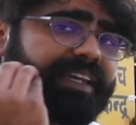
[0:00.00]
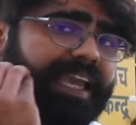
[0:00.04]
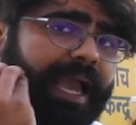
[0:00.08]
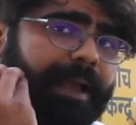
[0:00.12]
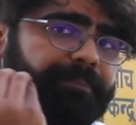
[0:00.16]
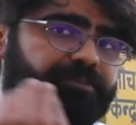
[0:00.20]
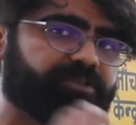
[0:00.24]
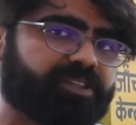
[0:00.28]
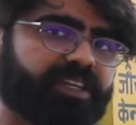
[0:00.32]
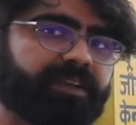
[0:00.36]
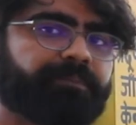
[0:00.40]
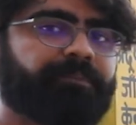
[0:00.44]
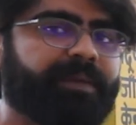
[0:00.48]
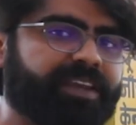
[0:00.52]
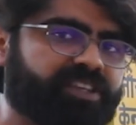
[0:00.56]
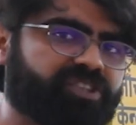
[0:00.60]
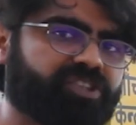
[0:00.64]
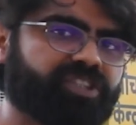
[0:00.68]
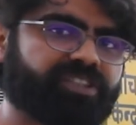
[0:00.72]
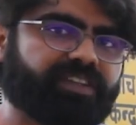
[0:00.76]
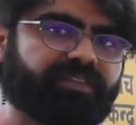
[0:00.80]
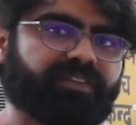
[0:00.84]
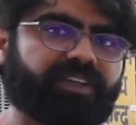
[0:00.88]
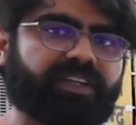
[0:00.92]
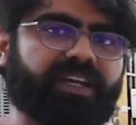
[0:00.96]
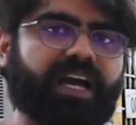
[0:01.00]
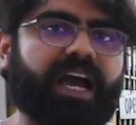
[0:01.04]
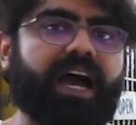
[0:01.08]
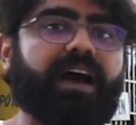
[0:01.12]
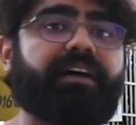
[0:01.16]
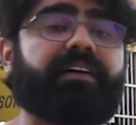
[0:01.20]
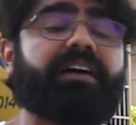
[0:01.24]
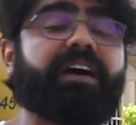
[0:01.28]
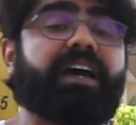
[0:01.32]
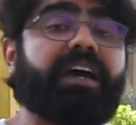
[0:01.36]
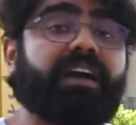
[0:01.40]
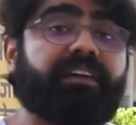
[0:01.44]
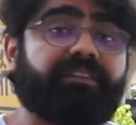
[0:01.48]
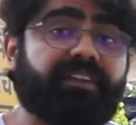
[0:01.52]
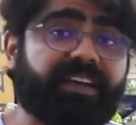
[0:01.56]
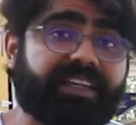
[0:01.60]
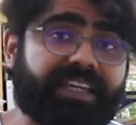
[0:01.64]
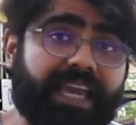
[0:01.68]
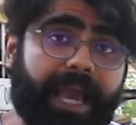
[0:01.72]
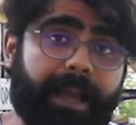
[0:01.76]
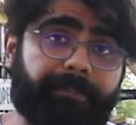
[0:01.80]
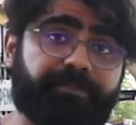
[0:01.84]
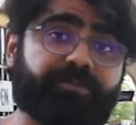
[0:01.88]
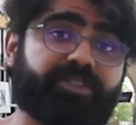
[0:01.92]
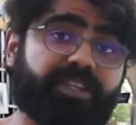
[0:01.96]
capturing pictures of the car, we were
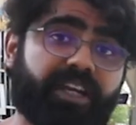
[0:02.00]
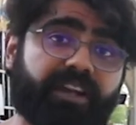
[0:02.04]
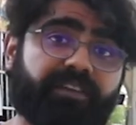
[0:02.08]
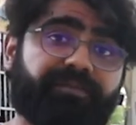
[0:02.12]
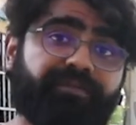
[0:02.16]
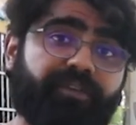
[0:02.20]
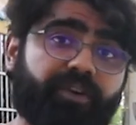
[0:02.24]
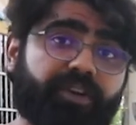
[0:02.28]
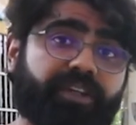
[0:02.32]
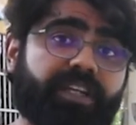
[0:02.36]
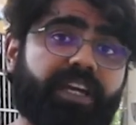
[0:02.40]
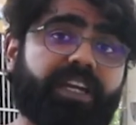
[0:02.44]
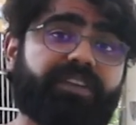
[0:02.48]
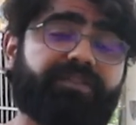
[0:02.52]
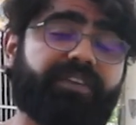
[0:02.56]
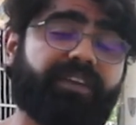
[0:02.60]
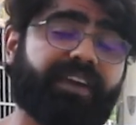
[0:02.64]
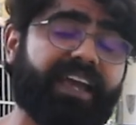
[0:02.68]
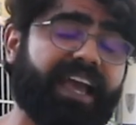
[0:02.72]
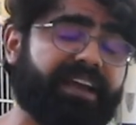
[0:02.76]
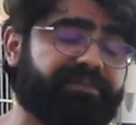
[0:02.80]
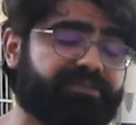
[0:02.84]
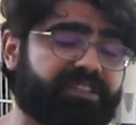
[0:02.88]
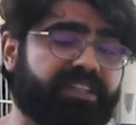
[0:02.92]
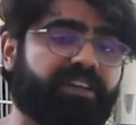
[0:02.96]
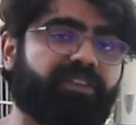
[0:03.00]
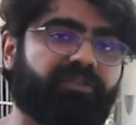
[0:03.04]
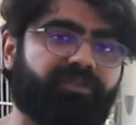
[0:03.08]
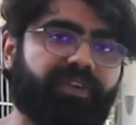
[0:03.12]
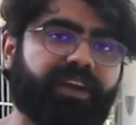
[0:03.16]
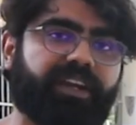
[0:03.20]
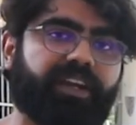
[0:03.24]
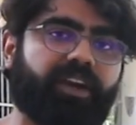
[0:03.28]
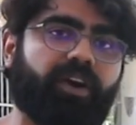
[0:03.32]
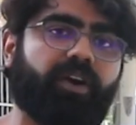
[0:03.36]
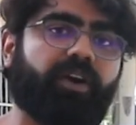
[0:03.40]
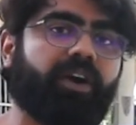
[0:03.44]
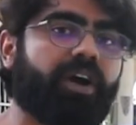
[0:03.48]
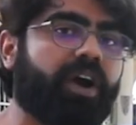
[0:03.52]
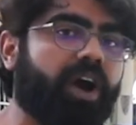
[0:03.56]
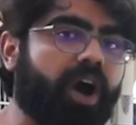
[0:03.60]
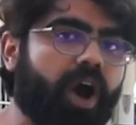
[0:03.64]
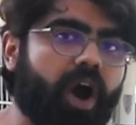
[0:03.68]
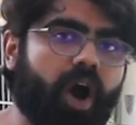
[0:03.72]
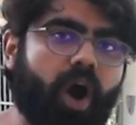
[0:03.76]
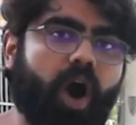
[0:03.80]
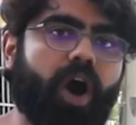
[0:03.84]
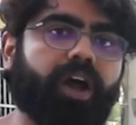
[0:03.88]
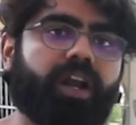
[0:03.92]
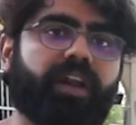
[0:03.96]
capturing footage, we were capturing video,
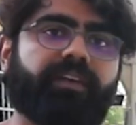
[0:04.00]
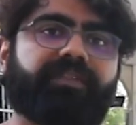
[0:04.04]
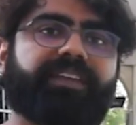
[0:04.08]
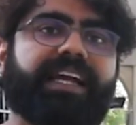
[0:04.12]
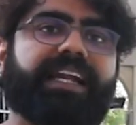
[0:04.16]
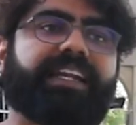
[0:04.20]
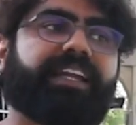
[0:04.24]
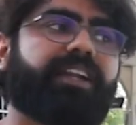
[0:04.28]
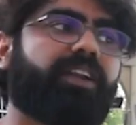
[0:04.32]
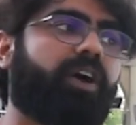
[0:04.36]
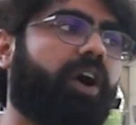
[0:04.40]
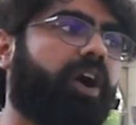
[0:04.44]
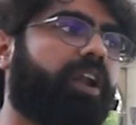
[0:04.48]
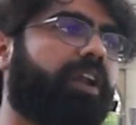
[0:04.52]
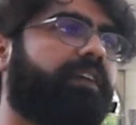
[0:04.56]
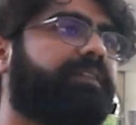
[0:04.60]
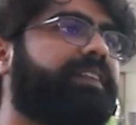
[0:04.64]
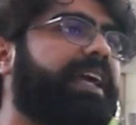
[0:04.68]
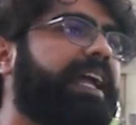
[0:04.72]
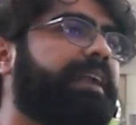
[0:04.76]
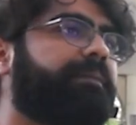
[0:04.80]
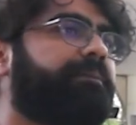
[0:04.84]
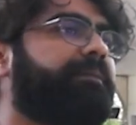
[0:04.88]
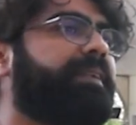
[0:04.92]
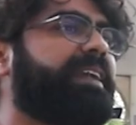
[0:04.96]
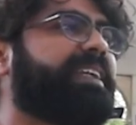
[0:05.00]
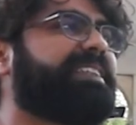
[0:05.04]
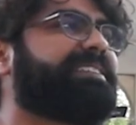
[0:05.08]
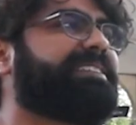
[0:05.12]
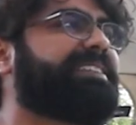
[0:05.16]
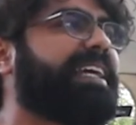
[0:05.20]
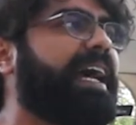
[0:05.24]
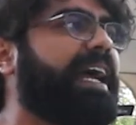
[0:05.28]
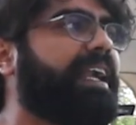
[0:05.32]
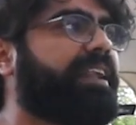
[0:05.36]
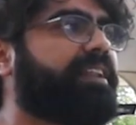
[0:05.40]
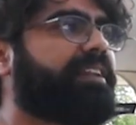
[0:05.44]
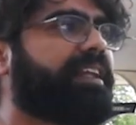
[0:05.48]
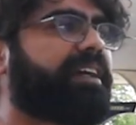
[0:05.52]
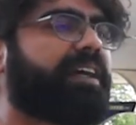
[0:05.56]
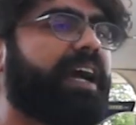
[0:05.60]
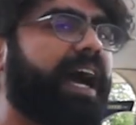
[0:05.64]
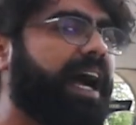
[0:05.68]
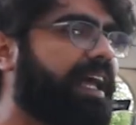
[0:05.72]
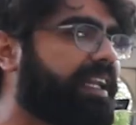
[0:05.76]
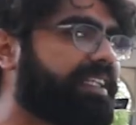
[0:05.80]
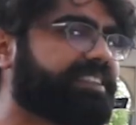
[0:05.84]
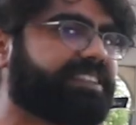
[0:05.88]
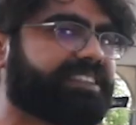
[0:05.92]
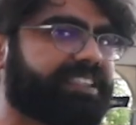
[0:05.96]
all of that. And all of that means that the
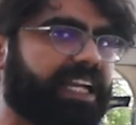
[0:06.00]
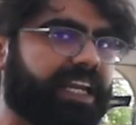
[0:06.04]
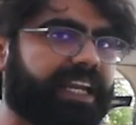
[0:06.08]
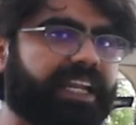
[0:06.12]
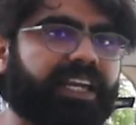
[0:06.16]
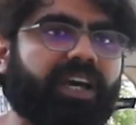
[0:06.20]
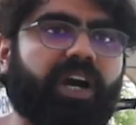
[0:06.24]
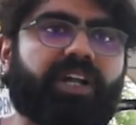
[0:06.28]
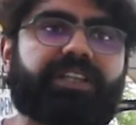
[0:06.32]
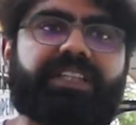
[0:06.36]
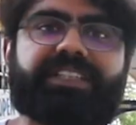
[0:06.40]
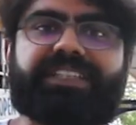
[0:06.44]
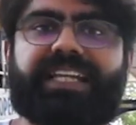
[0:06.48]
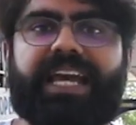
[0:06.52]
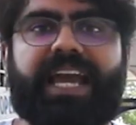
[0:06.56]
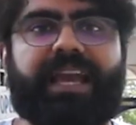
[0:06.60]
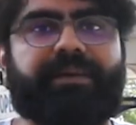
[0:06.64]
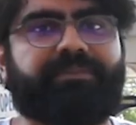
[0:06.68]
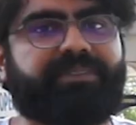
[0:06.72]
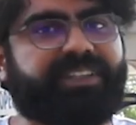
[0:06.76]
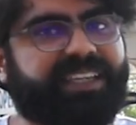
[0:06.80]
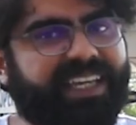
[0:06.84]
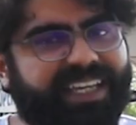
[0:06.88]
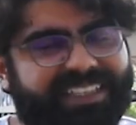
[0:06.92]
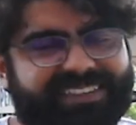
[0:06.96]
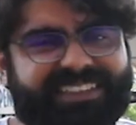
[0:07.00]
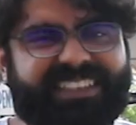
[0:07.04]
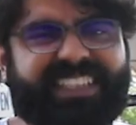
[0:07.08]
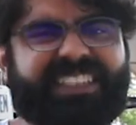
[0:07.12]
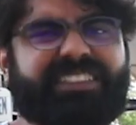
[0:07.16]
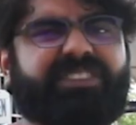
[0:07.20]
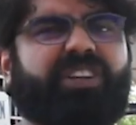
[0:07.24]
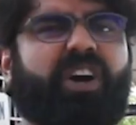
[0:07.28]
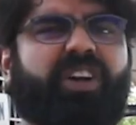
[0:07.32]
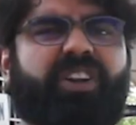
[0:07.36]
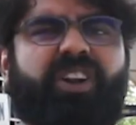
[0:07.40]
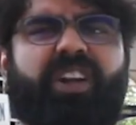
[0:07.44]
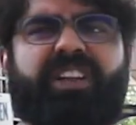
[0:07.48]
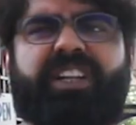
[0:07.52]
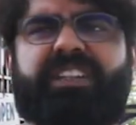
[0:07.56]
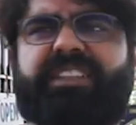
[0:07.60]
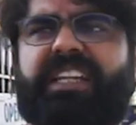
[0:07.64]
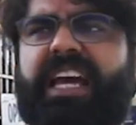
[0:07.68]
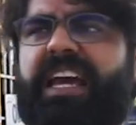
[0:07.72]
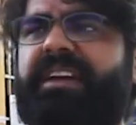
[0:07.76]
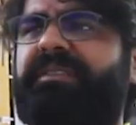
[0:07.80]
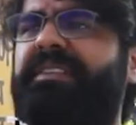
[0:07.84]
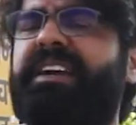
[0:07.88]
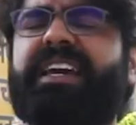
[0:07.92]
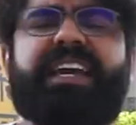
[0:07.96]
car is running all the time, the AC is on all the
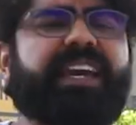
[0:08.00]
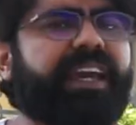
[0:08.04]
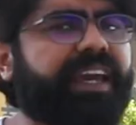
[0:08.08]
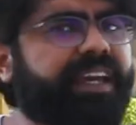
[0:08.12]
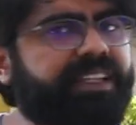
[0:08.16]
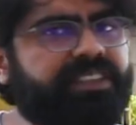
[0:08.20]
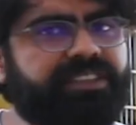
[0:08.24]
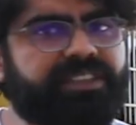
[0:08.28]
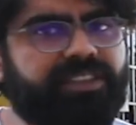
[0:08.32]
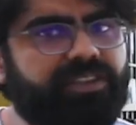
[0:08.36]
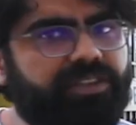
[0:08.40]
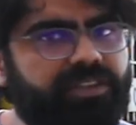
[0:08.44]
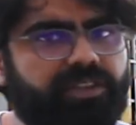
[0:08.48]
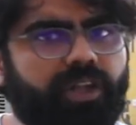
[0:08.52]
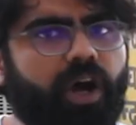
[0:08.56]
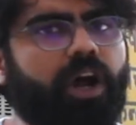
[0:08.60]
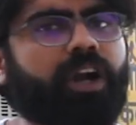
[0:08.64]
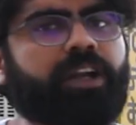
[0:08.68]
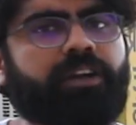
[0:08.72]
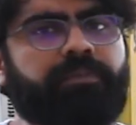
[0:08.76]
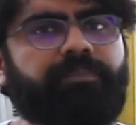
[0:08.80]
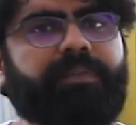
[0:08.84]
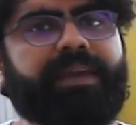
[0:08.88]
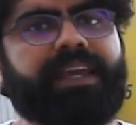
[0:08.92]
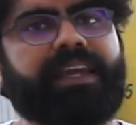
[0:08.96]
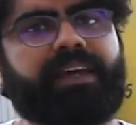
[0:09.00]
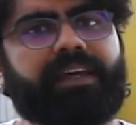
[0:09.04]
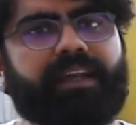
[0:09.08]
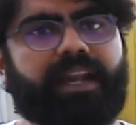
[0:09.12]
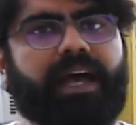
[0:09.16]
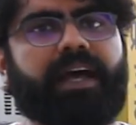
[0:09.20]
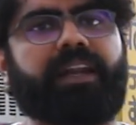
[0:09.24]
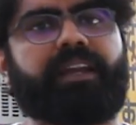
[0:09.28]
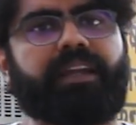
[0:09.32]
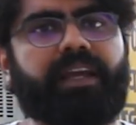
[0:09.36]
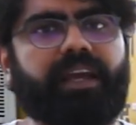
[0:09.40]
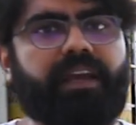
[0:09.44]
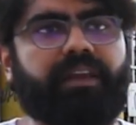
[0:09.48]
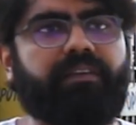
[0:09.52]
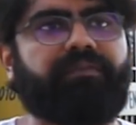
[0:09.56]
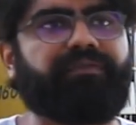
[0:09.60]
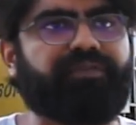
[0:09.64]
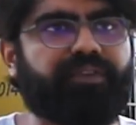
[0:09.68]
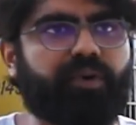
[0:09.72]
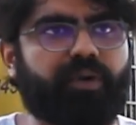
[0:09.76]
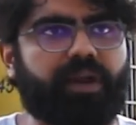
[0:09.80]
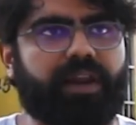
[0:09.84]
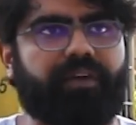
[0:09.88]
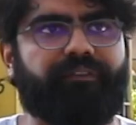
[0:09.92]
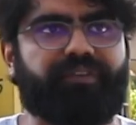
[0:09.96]
time. It's not being run in
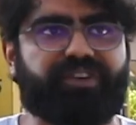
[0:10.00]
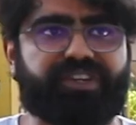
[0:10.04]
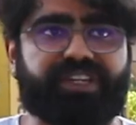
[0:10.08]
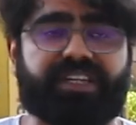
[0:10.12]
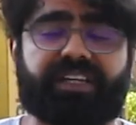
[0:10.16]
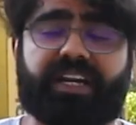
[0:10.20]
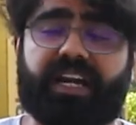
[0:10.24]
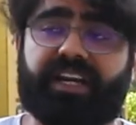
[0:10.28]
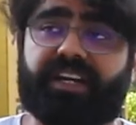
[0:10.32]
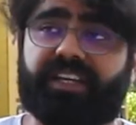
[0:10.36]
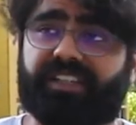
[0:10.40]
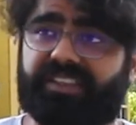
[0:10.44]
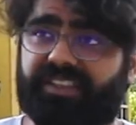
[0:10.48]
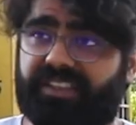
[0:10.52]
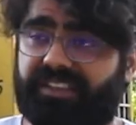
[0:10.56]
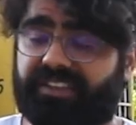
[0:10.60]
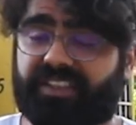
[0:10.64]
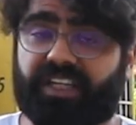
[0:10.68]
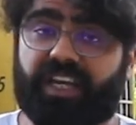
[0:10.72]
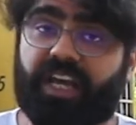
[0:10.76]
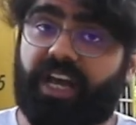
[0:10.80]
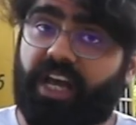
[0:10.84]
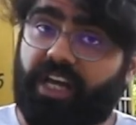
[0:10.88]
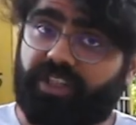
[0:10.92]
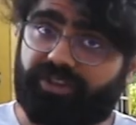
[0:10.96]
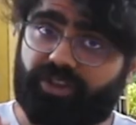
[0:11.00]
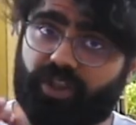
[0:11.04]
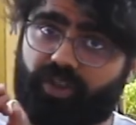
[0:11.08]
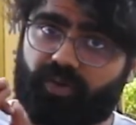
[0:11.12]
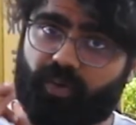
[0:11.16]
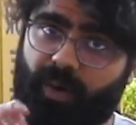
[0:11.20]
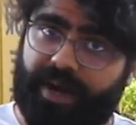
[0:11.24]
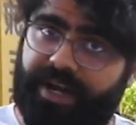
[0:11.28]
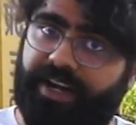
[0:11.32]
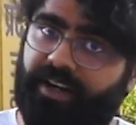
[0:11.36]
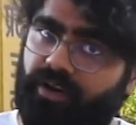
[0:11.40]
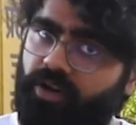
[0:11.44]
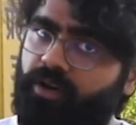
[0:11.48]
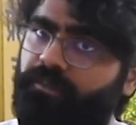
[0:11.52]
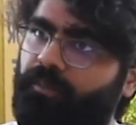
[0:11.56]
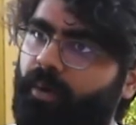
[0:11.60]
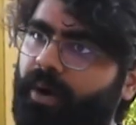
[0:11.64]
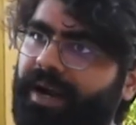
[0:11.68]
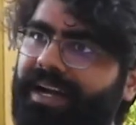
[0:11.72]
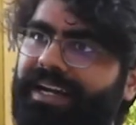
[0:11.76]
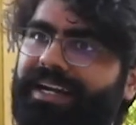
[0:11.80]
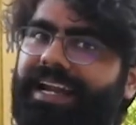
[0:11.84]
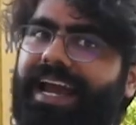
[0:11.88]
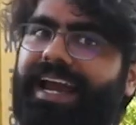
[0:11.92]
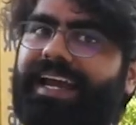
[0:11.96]
fuel efficient conditions. So
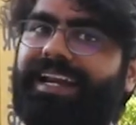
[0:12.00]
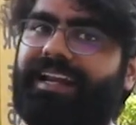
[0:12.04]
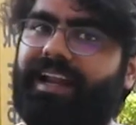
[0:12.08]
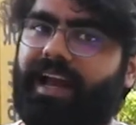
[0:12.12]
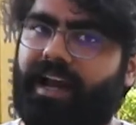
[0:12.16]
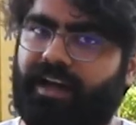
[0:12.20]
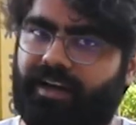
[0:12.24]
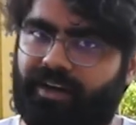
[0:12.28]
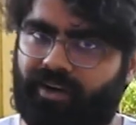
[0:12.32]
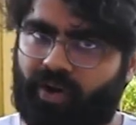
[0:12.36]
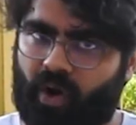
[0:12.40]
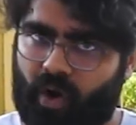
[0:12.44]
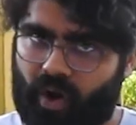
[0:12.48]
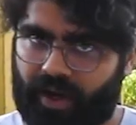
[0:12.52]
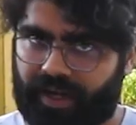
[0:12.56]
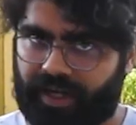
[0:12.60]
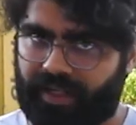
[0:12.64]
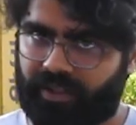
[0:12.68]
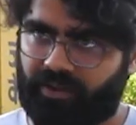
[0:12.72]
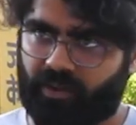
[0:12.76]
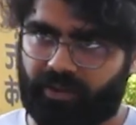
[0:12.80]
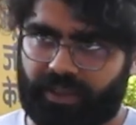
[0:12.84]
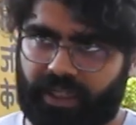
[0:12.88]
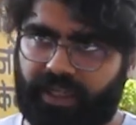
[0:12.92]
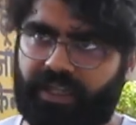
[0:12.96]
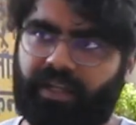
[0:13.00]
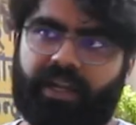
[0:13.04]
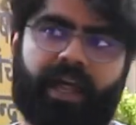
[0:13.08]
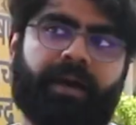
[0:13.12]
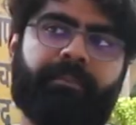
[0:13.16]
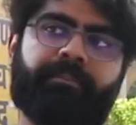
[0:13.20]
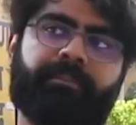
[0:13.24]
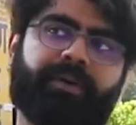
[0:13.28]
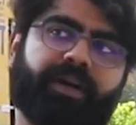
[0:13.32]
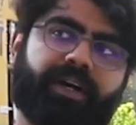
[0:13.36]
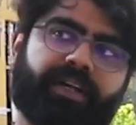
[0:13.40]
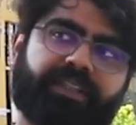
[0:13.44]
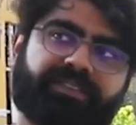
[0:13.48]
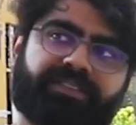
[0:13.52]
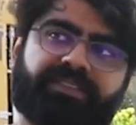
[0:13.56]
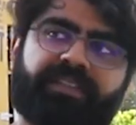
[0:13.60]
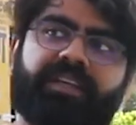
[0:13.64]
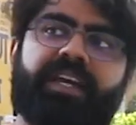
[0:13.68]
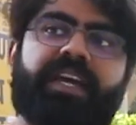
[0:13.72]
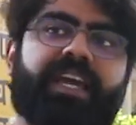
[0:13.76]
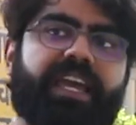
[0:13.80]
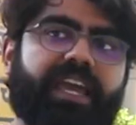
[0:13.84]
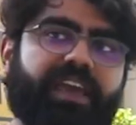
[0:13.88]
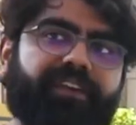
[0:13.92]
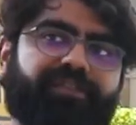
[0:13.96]
22.9, according to the numbers,
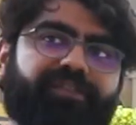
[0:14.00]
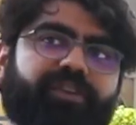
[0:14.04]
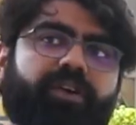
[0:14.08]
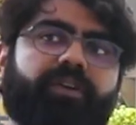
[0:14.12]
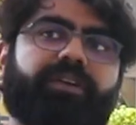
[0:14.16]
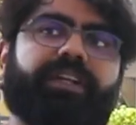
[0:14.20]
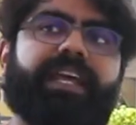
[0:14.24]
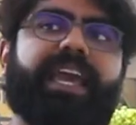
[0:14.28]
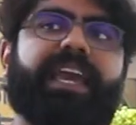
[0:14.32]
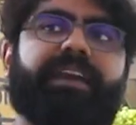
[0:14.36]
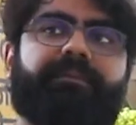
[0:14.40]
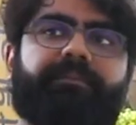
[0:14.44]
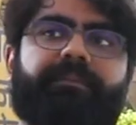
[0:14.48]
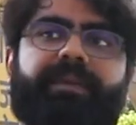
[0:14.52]
if you take